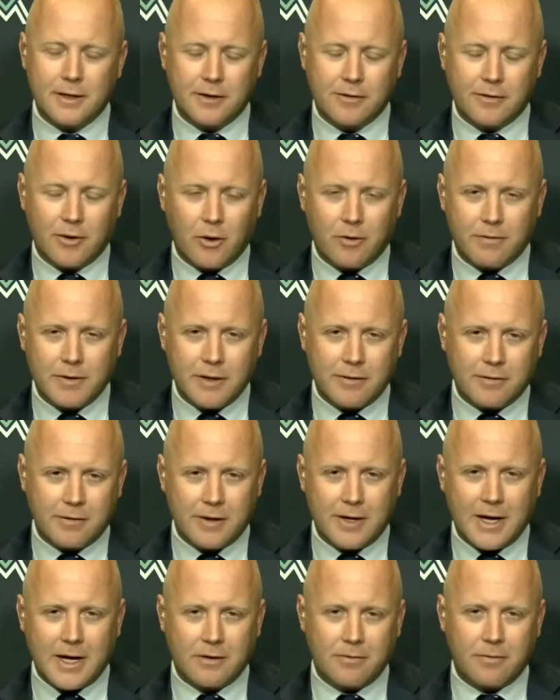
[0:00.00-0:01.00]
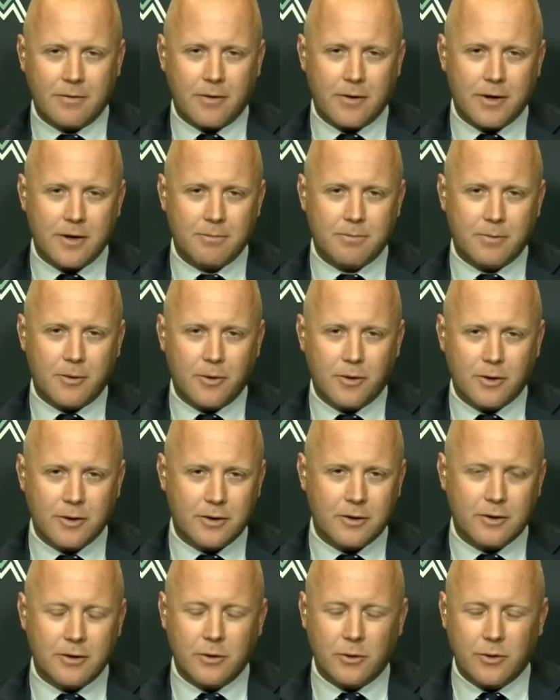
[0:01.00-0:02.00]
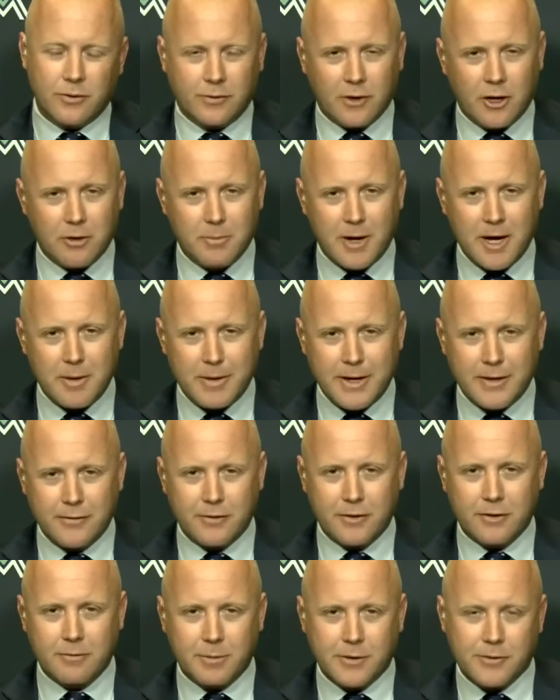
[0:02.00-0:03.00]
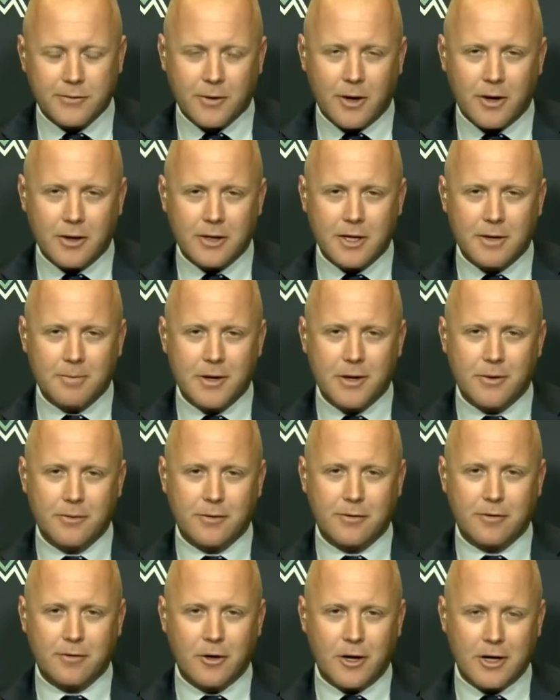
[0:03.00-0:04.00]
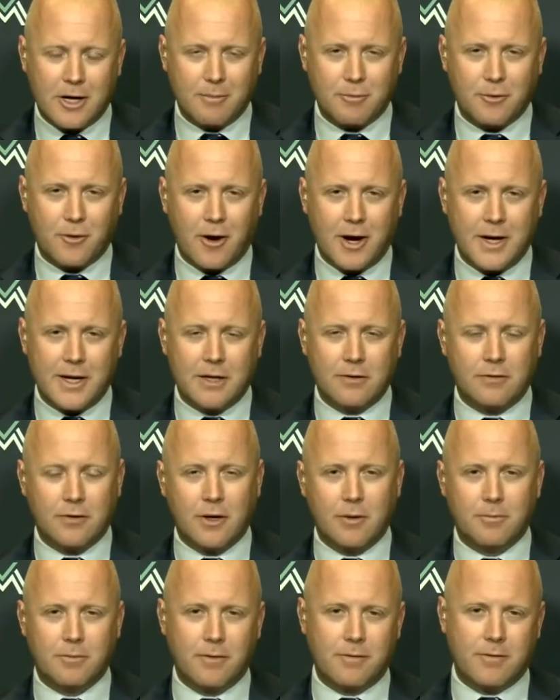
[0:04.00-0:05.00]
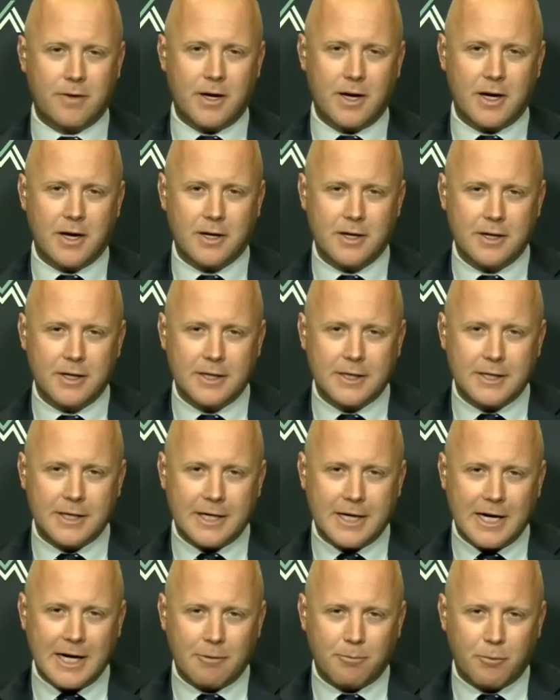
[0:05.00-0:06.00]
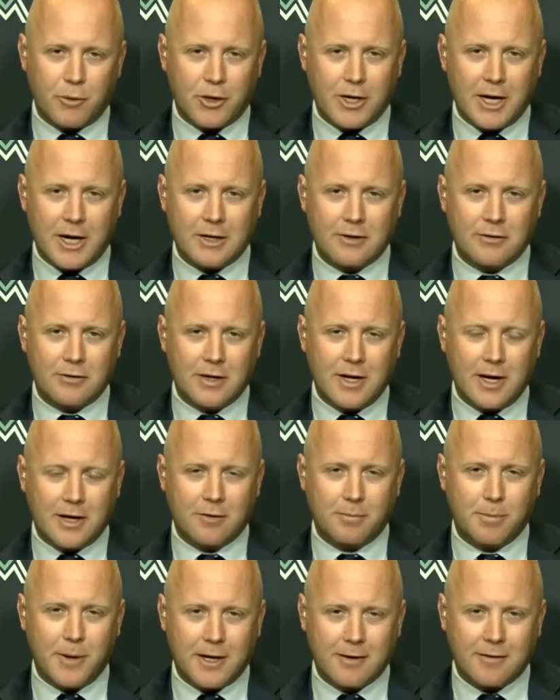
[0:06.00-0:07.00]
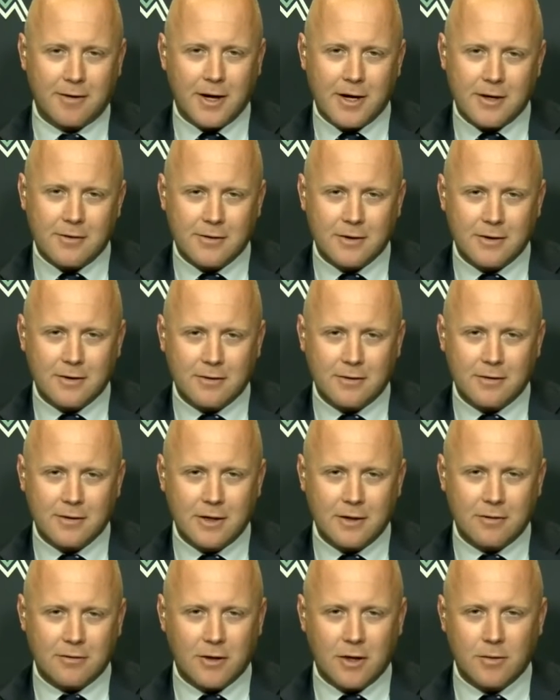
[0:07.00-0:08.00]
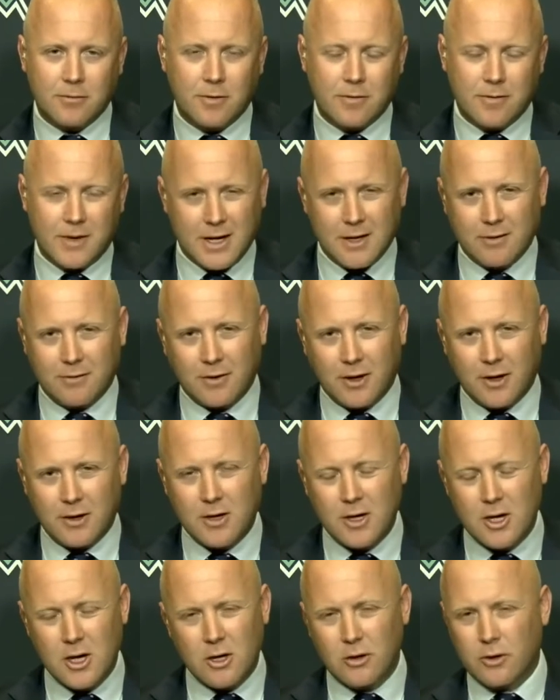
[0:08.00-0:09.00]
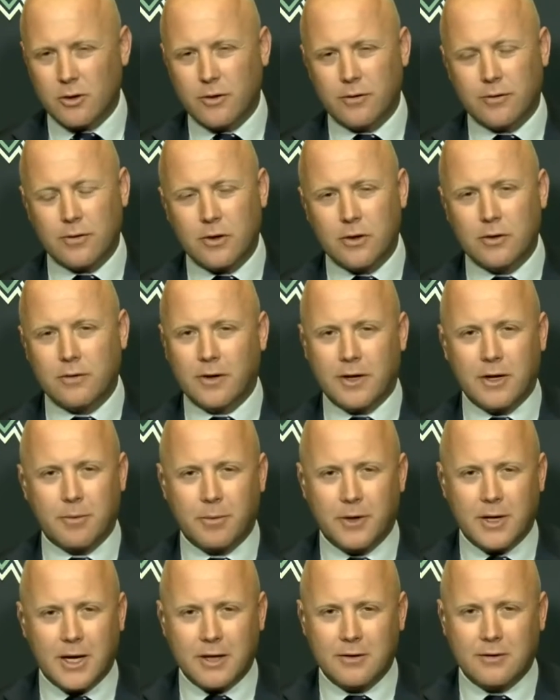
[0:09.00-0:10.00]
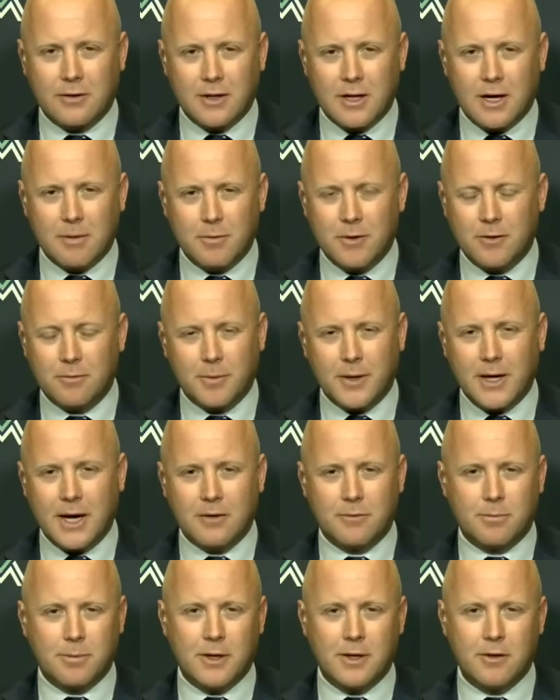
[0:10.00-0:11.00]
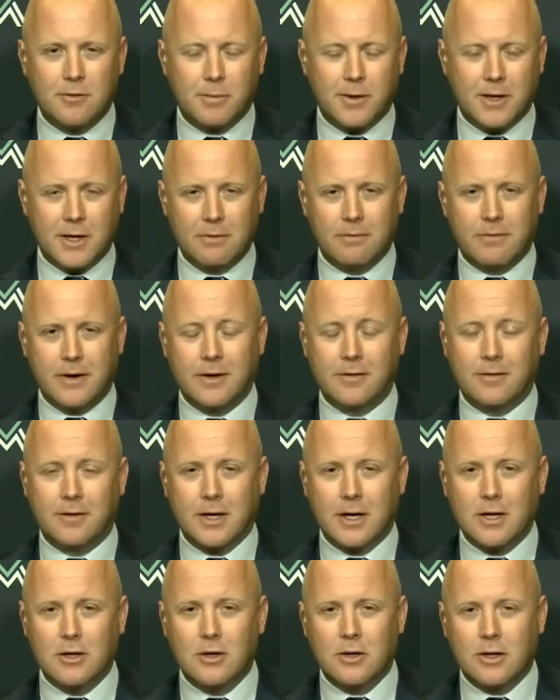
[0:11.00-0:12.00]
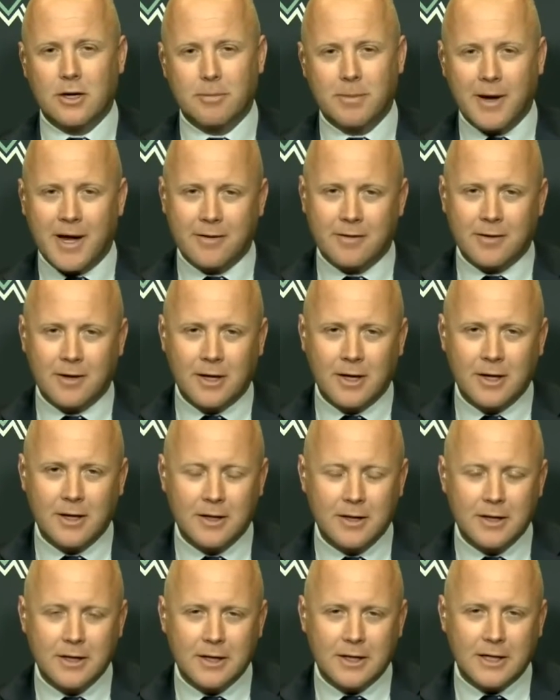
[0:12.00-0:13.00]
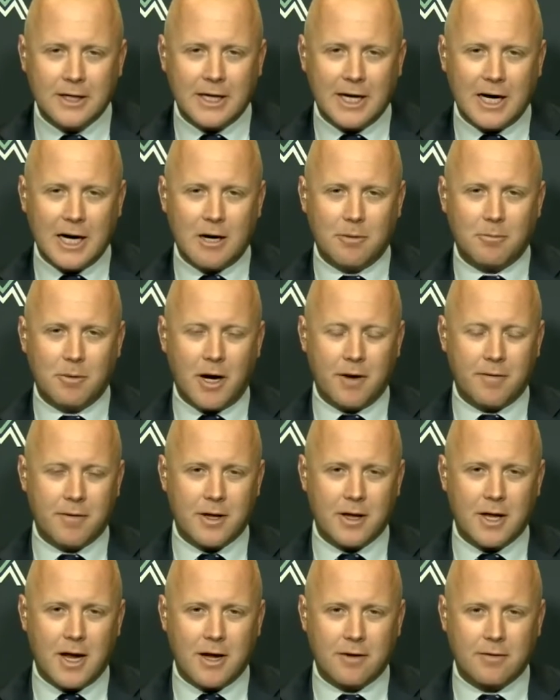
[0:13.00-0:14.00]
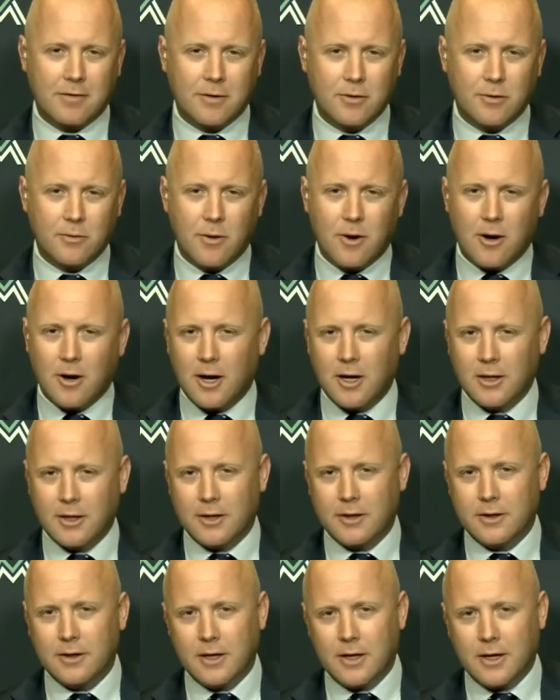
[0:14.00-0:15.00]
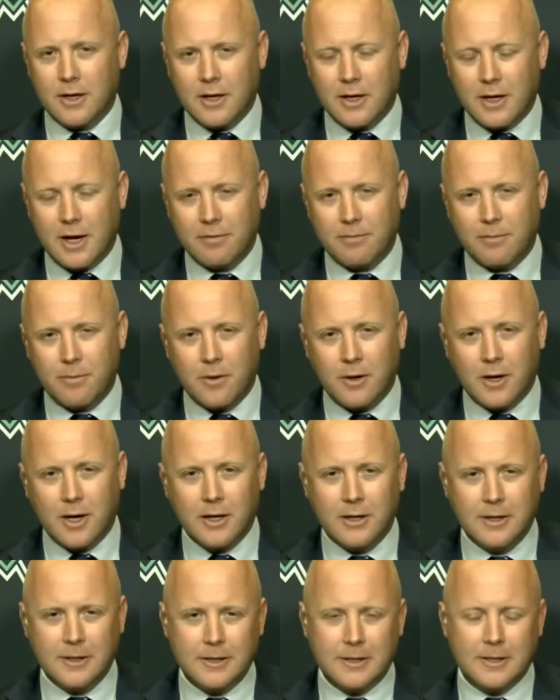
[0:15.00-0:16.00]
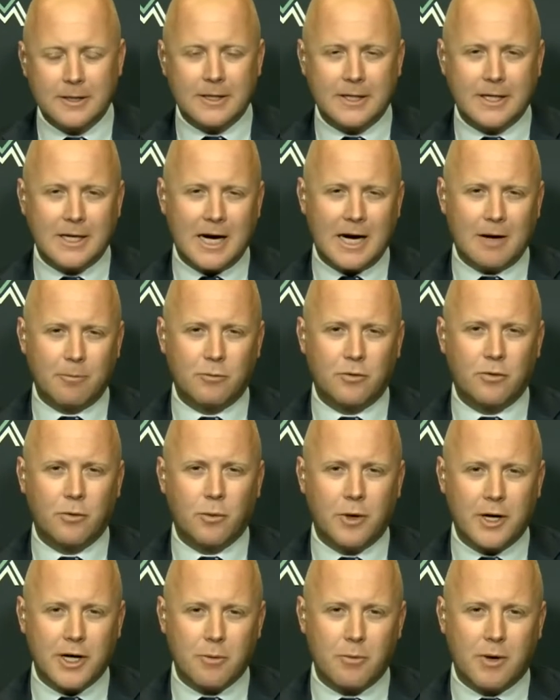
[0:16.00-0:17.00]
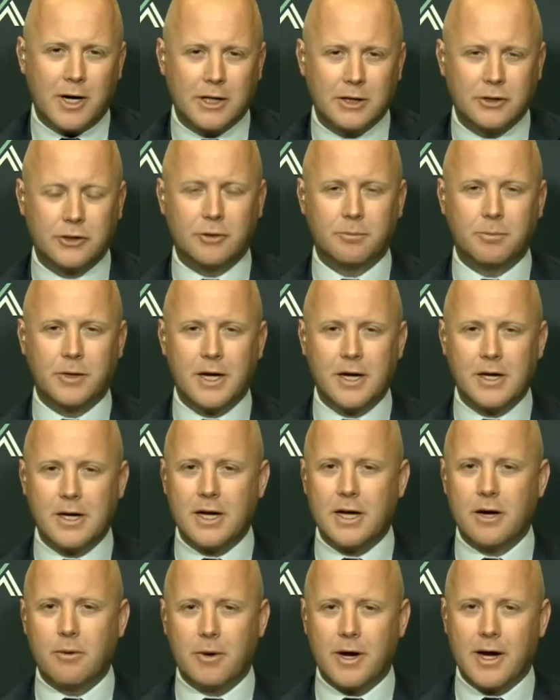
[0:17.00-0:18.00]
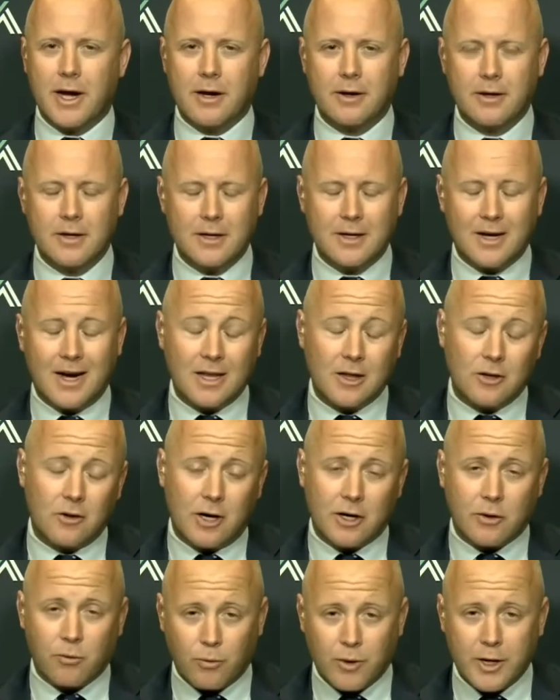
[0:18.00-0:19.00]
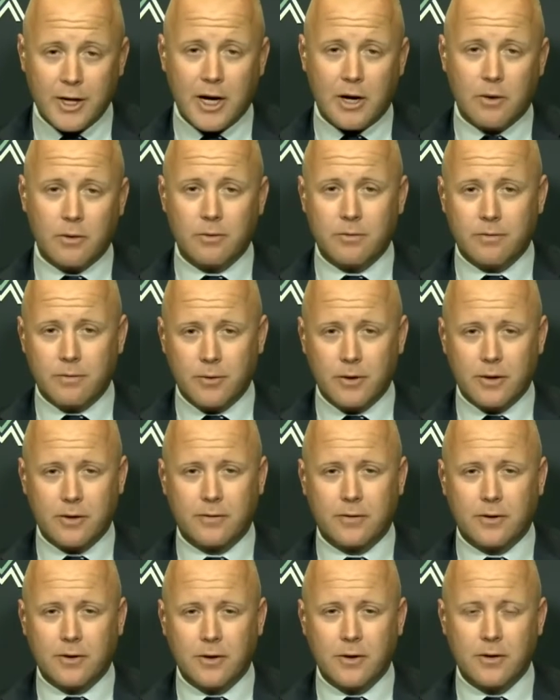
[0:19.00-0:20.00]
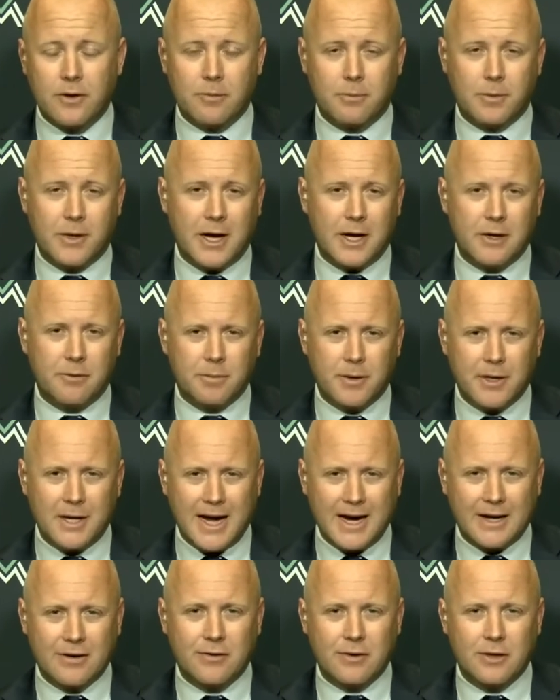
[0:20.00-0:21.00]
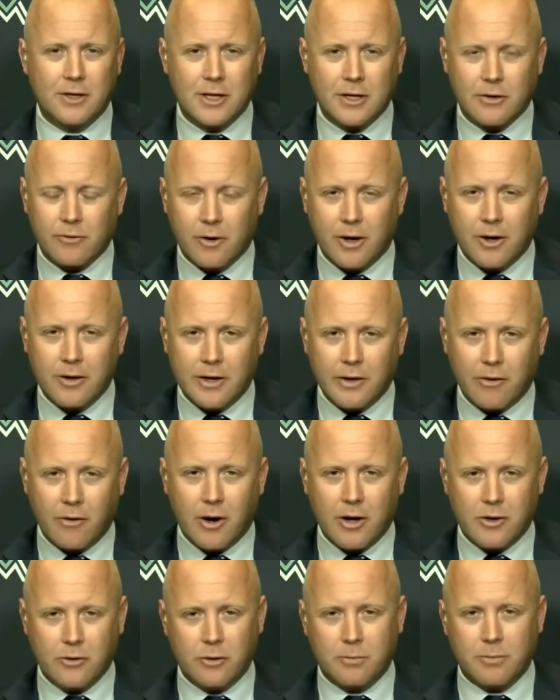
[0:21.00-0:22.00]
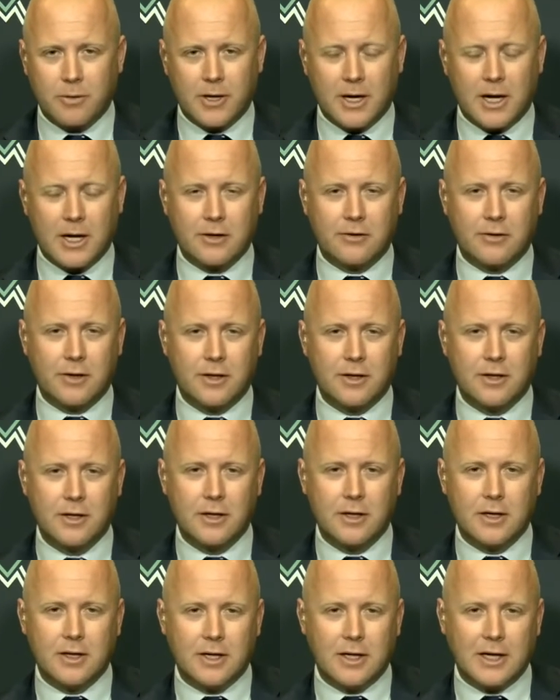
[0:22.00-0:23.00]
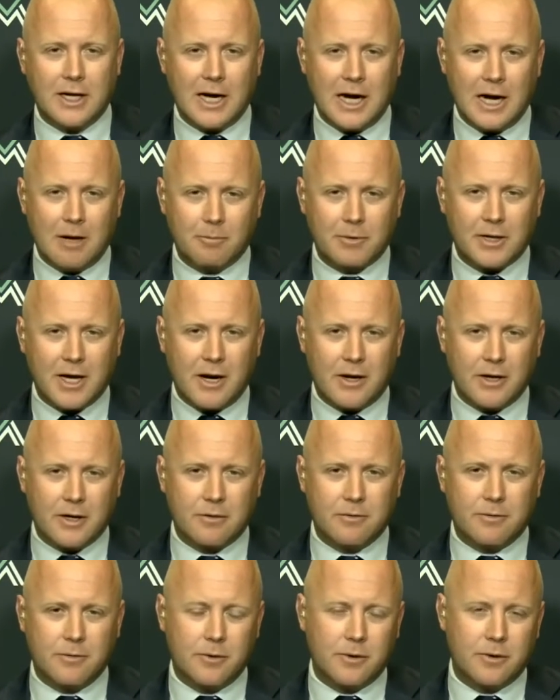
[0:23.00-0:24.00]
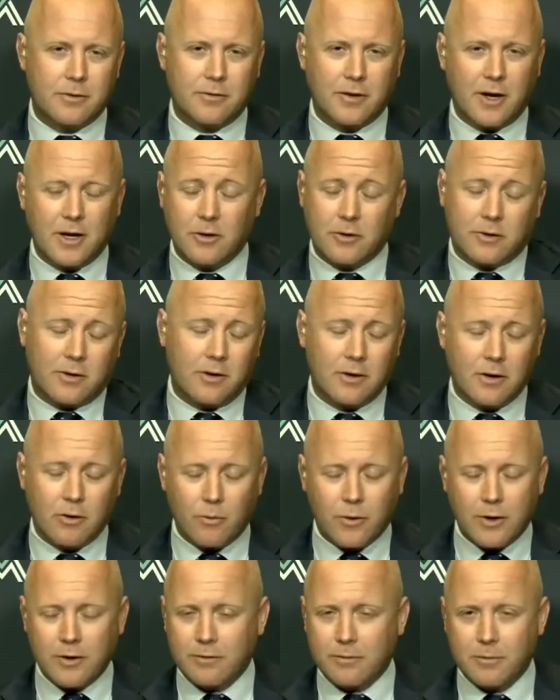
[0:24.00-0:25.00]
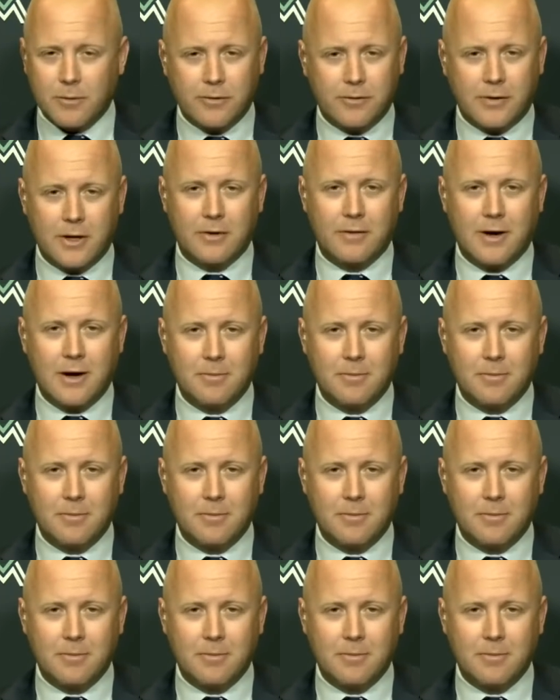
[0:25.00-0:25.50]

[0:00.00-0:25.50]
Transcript: So obviously that's very important. You also may mention of petroleum. There was a slight upgrade in terms of their production expectations in terms of that. So look, it was a good set of production numbers. BHP has been investing in new capacity over the last little while, and FY 21 should be a year where, unlike Rio and Fortescue, that BHP actually grow their iron ore production going forward. So look, a reasonable set of